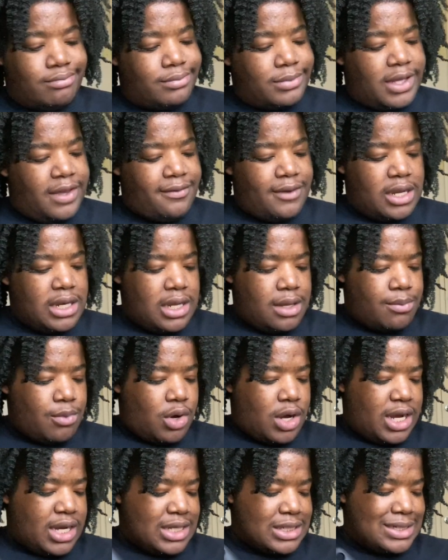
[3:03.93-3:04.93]
If I need more,
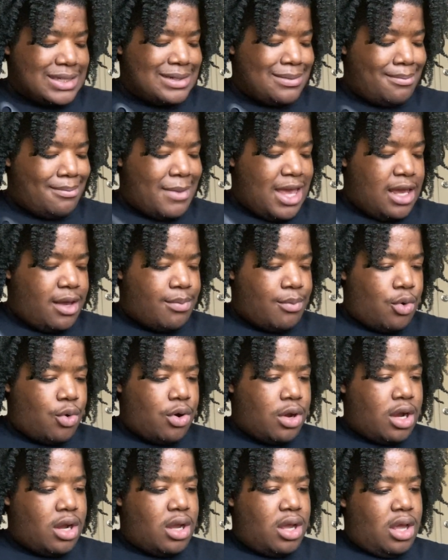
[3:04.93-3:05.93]
I could just make
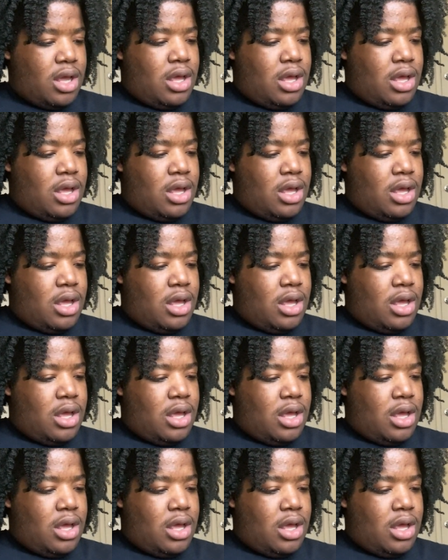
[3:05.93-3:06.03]
more.